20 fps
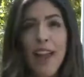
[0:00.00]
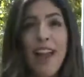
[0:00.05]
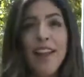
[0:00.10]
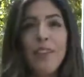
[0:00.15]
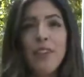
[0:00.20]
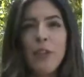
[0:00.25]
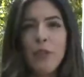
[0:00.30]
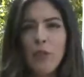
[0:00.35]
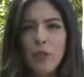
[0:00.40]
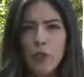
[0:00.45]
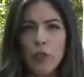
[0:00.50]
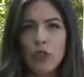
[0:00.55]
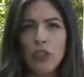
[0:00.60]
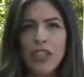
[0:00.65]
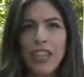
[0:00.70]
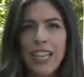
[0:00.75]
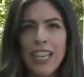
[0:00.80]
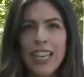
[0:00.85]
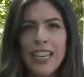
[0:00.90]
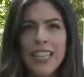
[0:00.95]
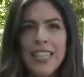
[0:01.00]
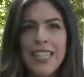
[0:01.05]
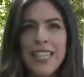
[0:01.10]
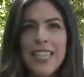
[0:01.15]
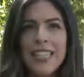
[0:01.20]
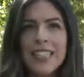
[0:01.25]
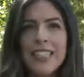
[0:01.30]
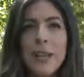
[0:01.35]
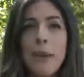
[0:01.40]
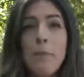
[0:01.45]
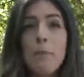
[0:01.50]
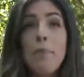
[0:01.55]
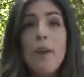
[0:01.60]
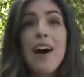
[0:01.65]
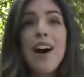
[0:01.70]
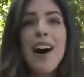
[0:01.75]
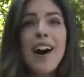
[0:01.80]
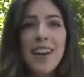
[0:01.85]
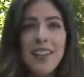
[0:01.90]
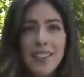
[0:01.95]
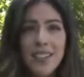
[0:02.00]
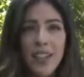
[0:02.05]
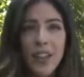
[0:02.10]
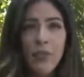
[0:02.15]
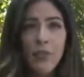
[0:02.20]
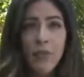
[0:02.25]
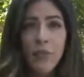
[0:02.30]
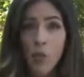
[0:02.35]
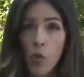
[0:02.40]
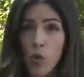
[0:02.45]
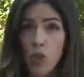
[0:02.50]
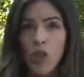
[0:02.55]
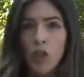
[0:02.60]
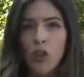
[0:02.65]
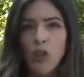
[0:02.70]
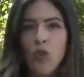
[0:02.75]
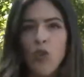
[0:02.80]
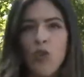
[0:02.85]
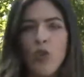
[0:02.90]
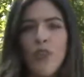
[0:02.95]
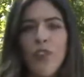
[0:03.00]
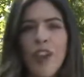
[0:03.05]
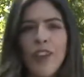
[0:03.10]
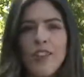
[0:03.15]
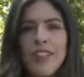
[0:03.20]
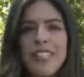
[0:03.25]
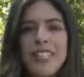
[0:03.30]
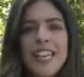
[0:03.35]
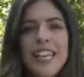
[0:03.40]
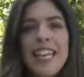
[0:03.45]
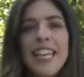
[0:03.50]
and the First Lady testing positive for the coronavirus